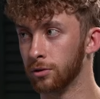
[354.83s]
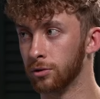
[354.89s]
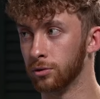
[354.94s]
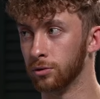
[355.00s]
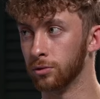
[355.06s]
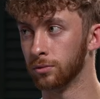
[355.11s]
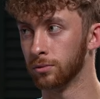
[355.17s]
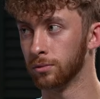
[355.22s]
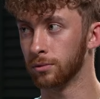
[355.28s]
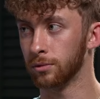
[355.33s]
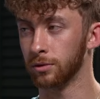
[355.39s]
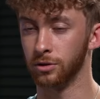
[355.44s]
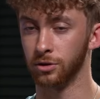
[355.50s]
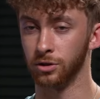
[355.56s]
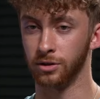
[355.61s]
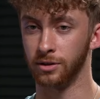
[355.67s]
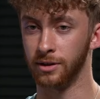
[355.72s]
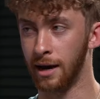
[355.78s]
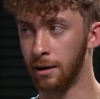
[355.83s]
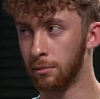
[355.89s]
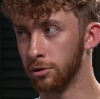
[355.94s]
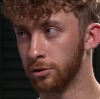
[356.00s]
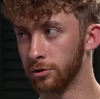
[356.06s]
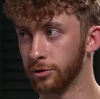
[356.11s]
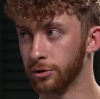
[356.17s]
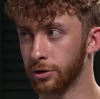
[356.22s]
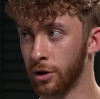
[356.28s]
who is just
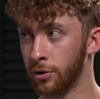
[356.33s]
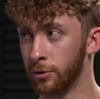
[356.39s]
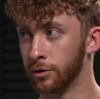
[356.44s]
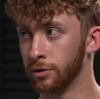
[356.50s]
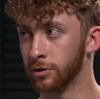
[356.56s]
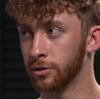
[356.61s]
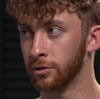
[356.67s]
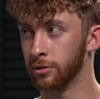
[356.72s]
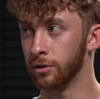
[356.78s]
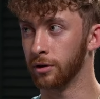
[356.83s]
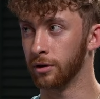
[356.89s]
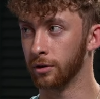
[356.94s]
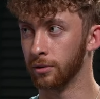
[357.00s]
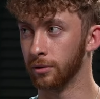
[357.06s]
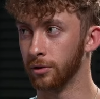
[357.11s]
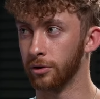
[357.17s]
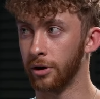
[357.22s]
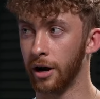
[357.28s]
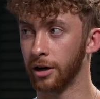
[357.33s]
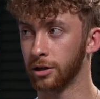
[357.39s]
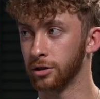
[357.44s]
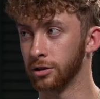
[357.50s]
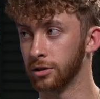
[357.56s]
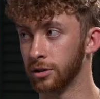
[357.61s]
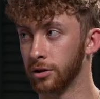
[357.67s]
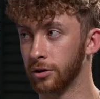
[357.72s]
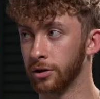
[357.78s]
dabbling their toe into it and they're not actually
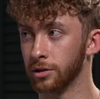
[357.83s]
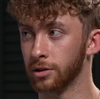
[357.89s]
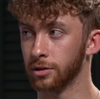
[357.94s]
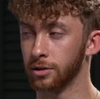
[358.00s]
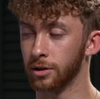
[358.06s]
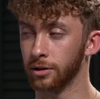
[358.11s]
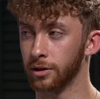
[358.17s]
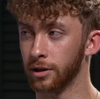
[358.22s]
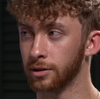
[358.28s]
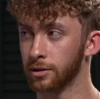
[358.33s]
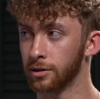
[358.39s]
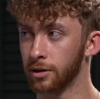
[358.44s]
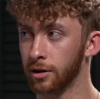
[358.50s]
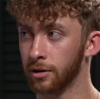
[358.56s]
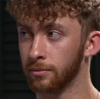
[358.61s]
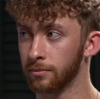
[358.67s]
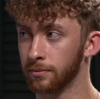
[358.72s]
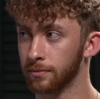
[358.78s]
serious to take that step.